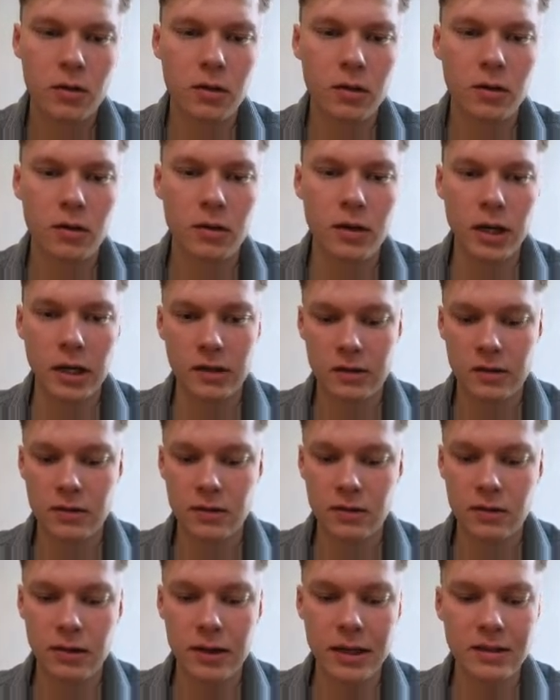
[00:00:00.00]

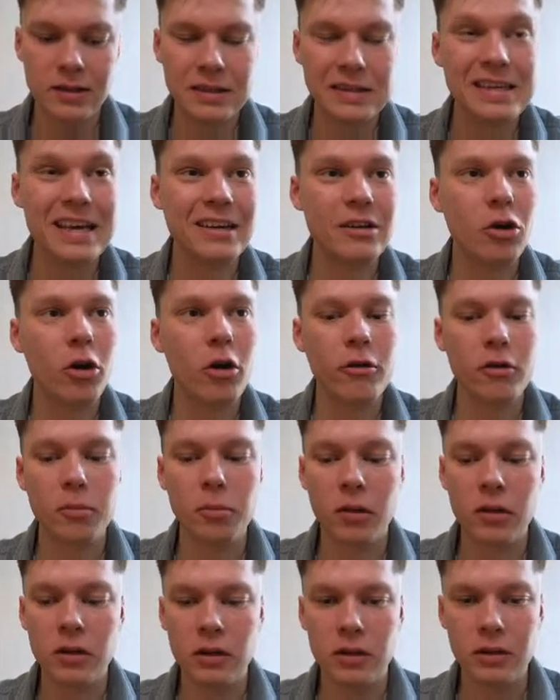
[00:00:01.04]
Let's get
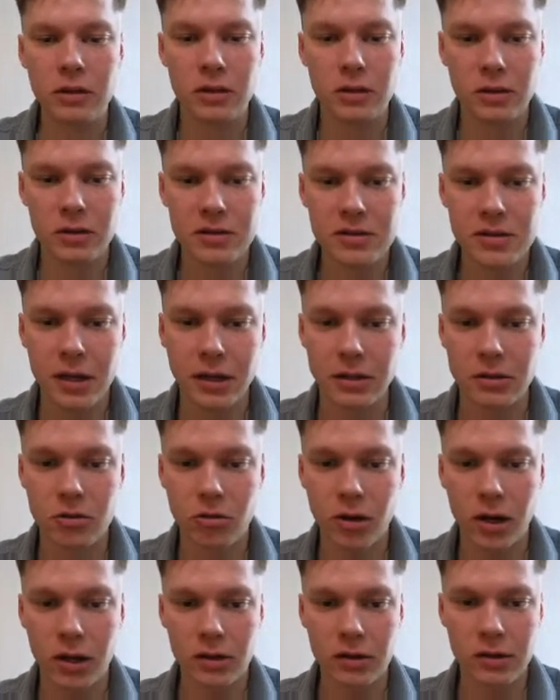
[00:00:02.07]
horribly
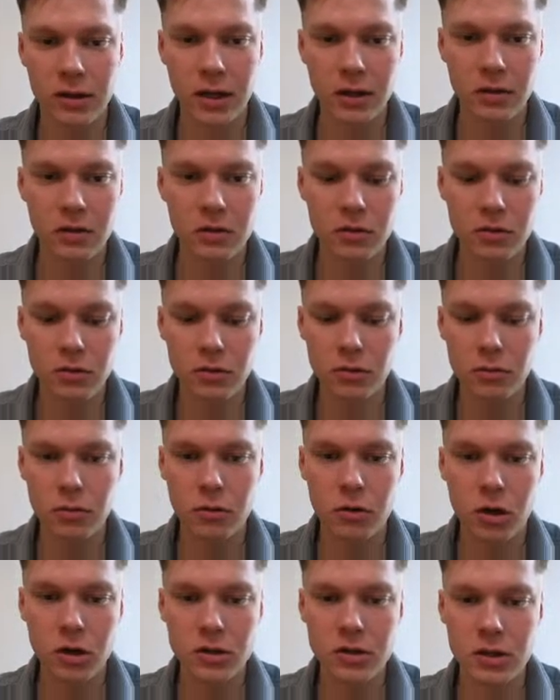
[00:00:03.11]
sidetracked. Let's do
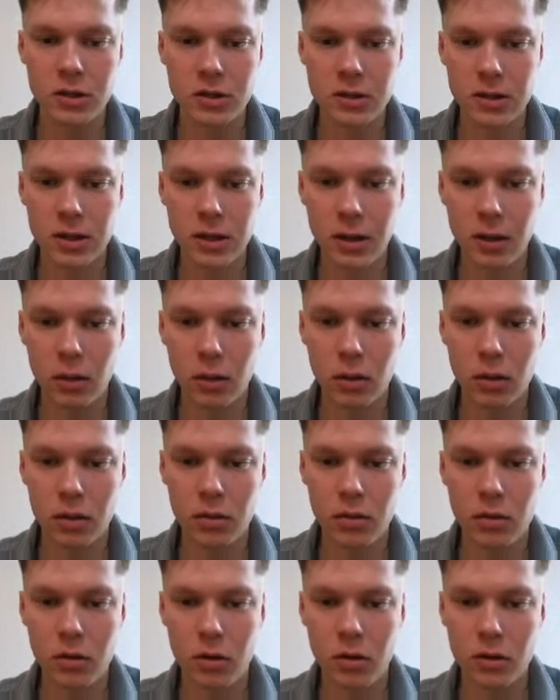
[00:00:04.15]
content length
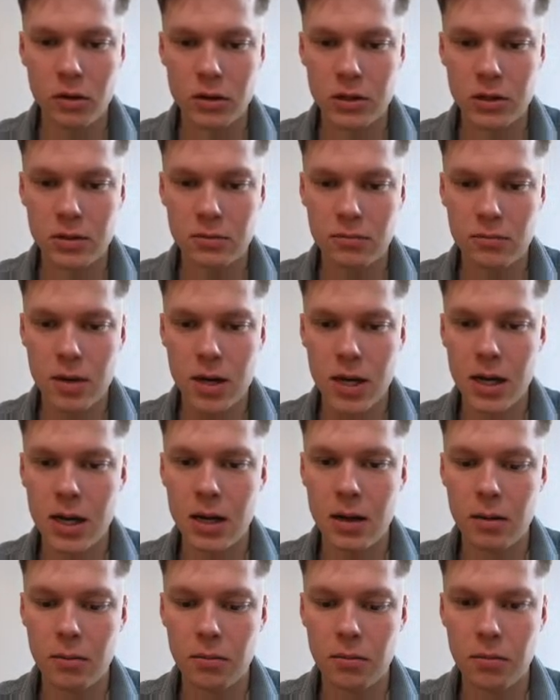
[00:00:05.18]
dot
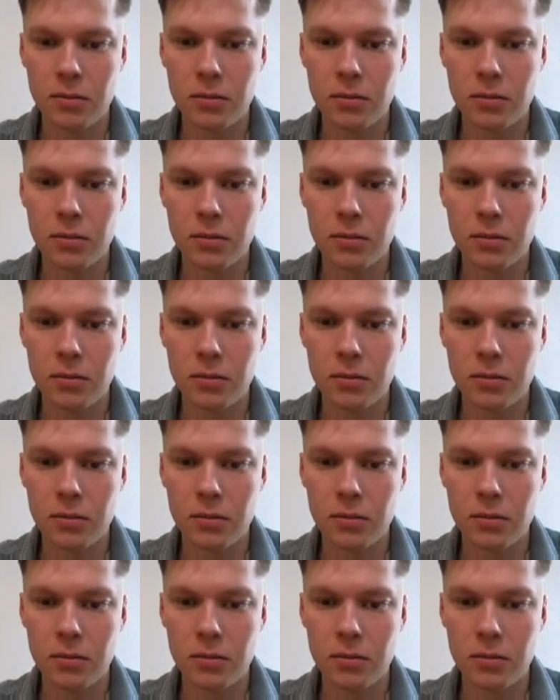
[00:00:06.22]
map.